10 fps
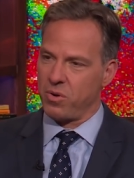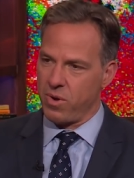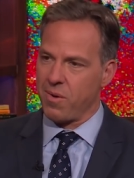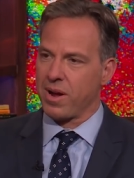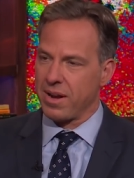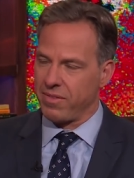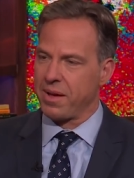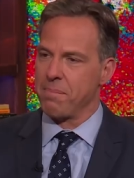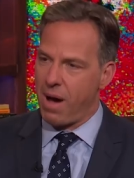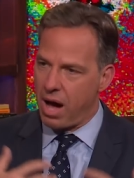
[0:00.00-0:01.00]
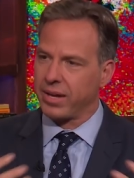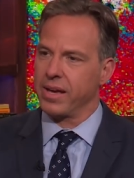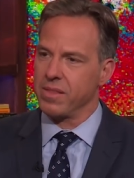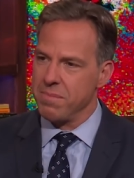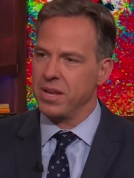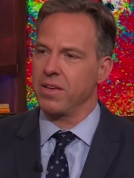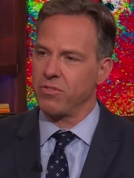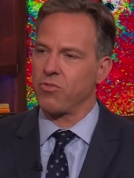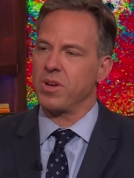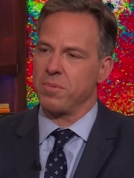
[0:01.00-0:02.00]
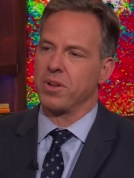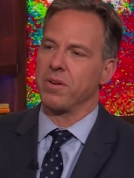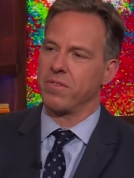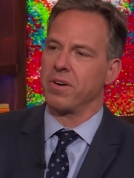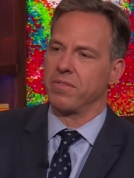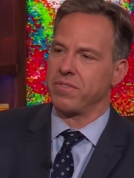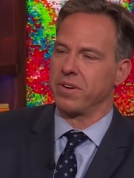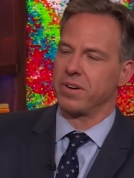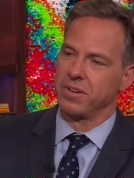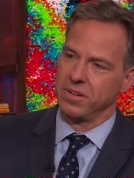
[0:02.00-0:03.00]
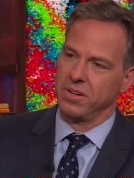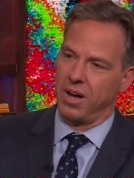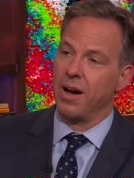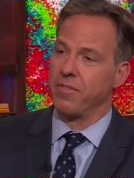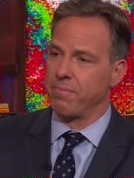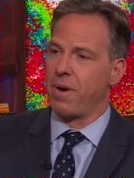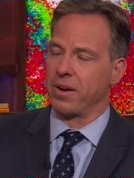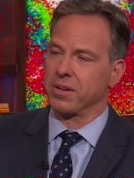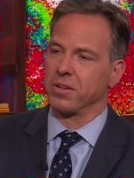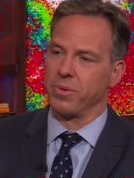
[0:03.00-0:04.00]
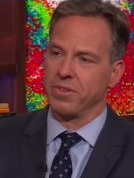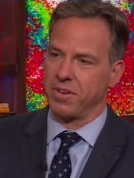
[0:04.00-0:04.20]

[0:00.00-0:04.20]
and we were kind of like mocking the media's treatment of Monica Lewinsky,